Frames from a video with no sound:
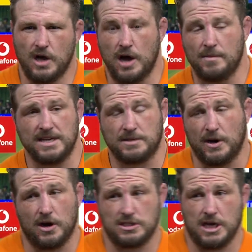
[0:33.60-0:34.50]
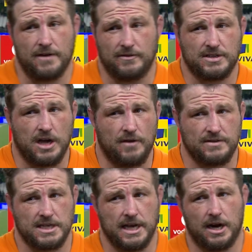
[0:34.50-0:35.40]
Oh, mate, to be honest, I
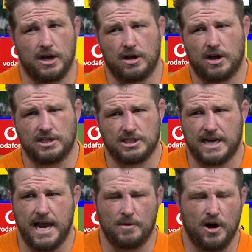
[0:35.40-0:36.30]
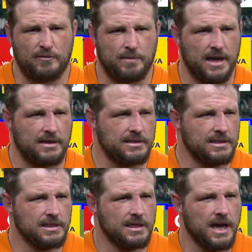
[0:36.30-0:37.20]
haven't seen it. I just came off. But
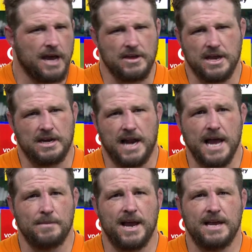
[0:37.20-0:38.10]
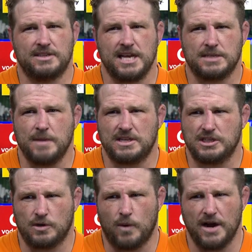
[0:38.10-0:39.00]
at the end of the day, mate, test
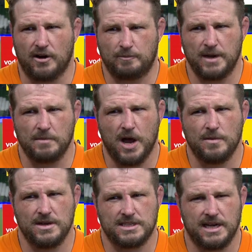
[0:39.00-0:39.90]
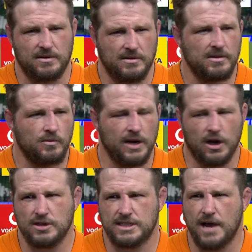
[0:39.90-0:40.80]
matches are one-off big moments, and we
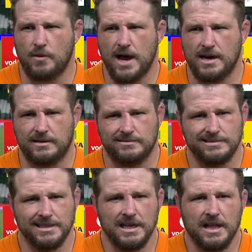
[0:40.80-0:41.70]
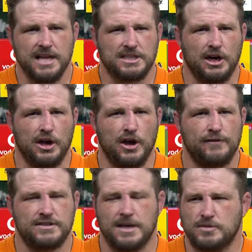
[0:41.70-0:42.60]
lost that one, and that's going to
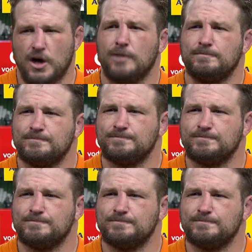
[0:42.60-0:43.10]
hurt for some time.